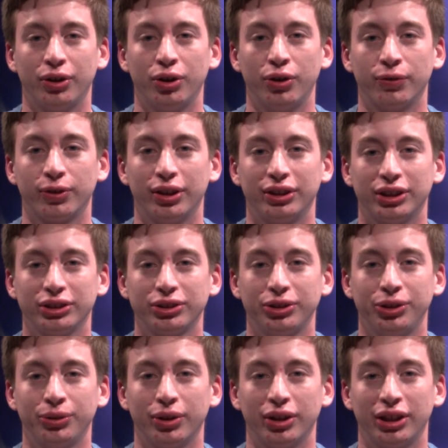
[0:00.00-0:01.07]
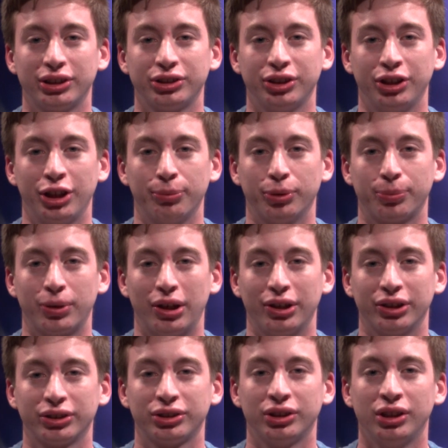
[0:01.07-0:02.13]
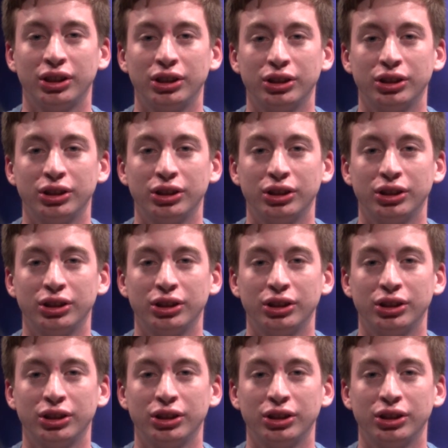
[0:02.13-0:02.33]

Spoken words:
over a dozen new Alexa-enabled products.